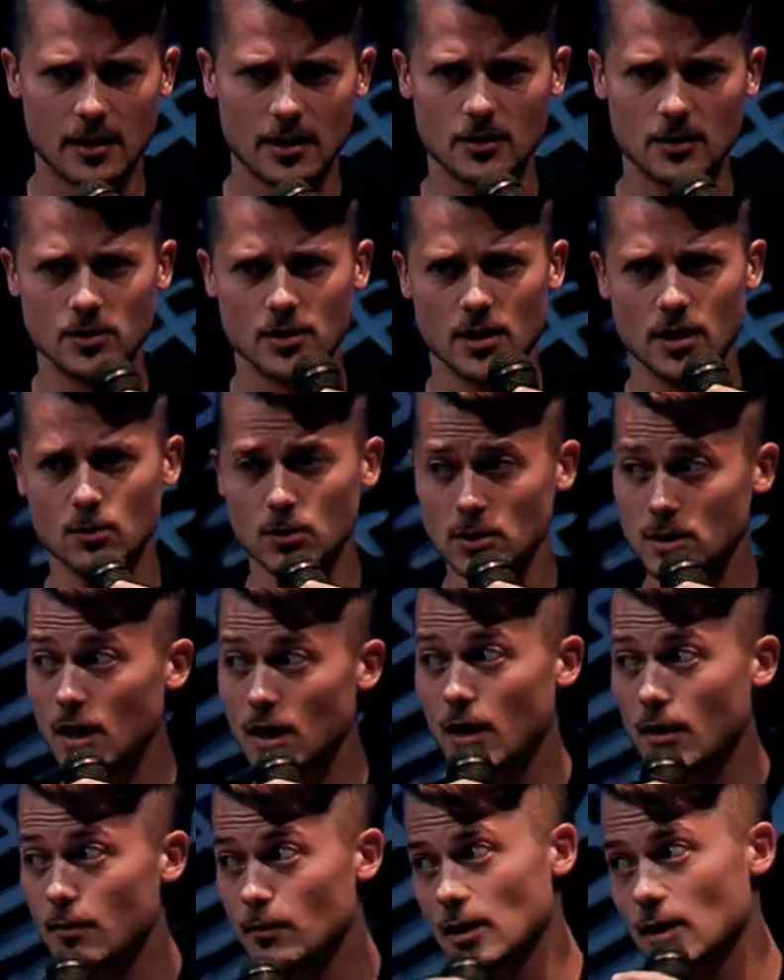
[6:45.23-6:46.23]
He was like, What's
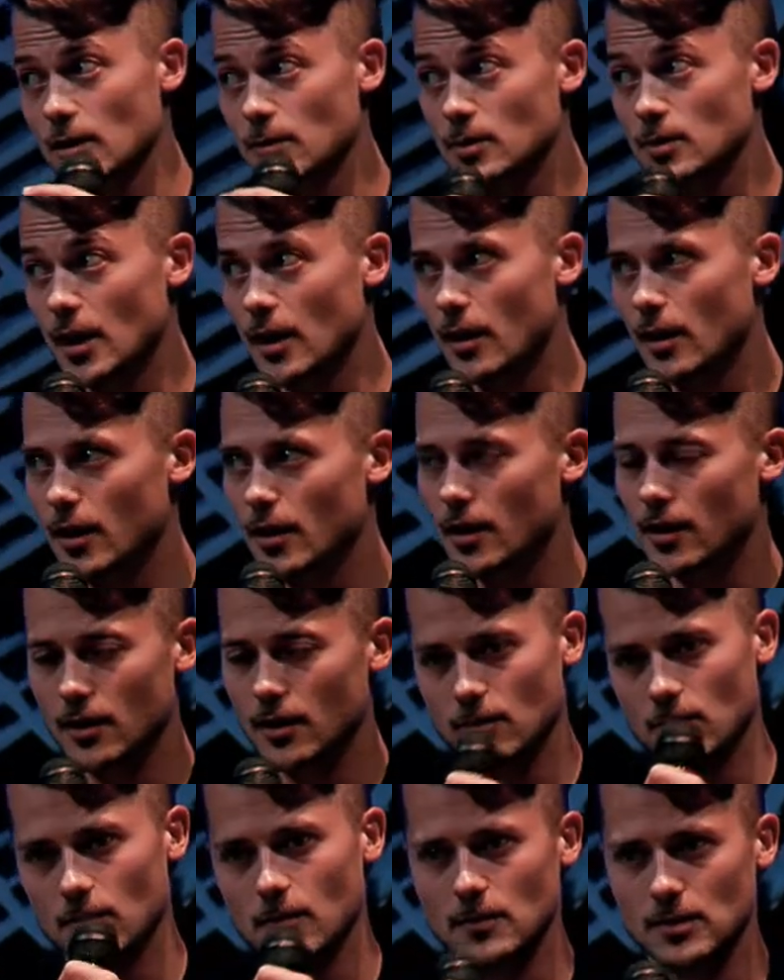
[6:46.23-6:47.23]
up? My name's Derek.
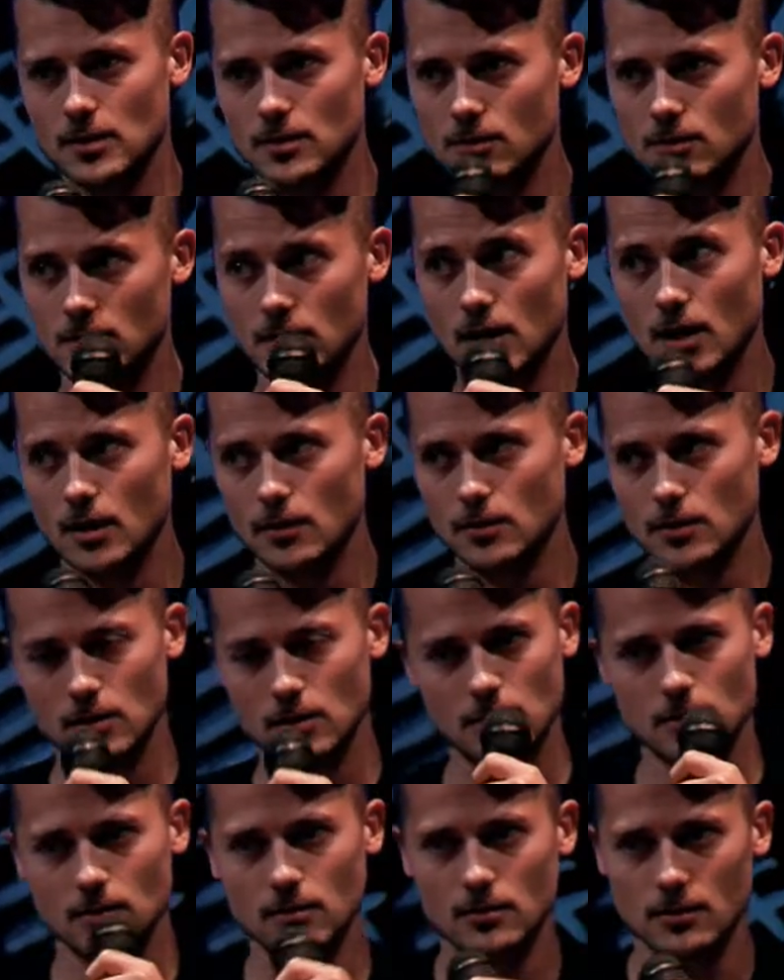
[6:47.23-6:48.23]
And I'm like, What's up,
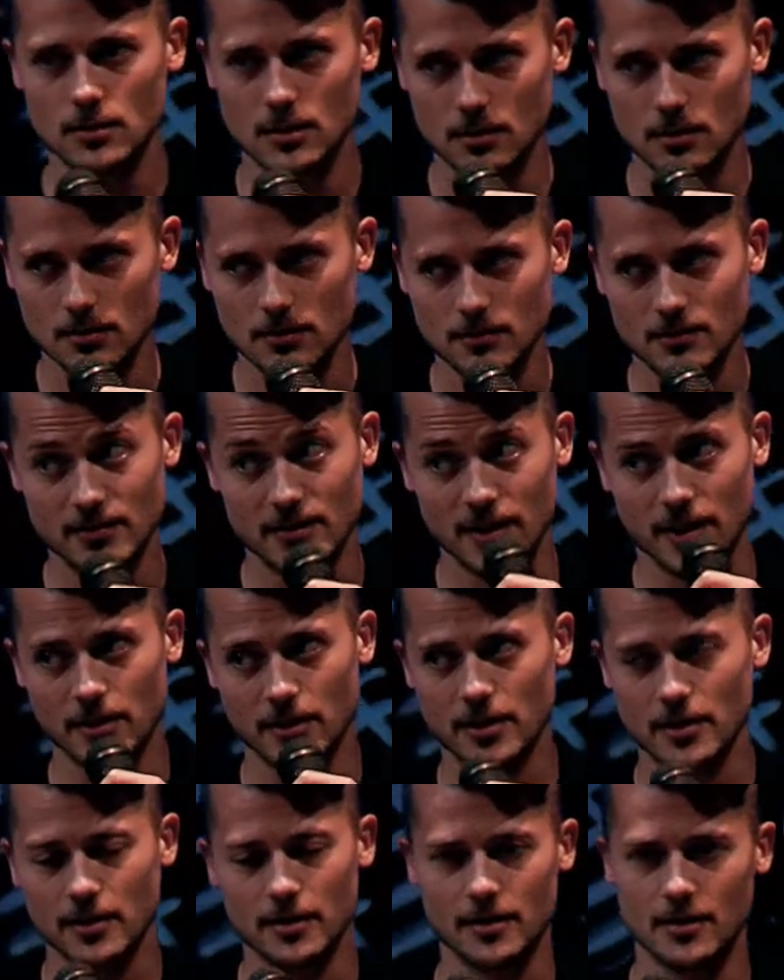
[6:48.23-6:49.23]
dude?
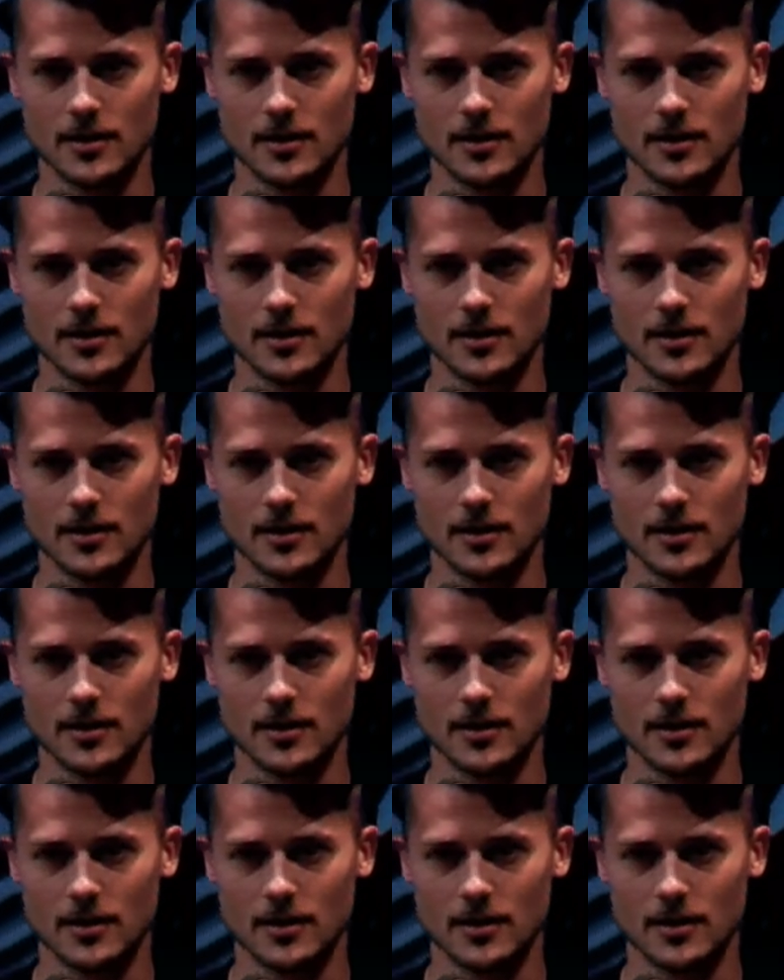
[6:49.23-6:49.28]
Derek.